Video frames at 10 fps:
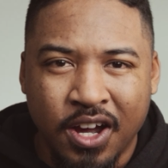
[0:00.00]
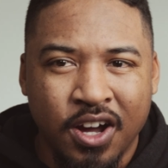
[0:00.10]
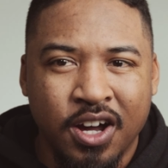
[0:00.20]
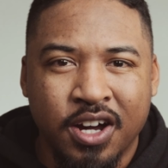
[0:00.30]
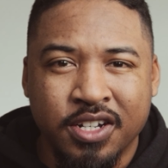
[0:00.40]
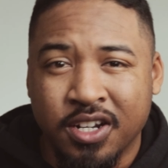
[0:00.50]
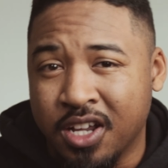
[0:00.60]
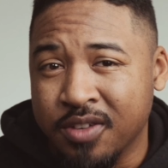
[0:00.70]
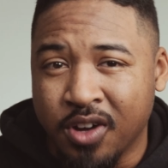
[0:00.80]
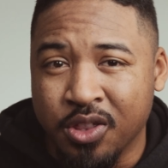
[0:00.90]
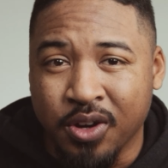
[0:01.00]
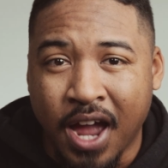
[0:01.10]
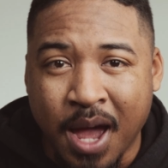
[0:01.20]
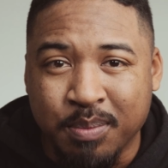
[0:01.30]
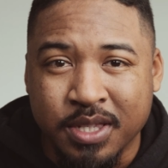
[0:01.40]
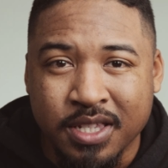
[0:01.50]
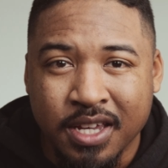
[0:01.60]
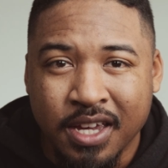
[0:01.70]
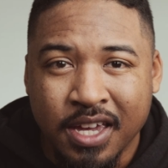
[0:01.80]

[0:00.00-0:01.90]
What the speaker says: on a lot of other apps.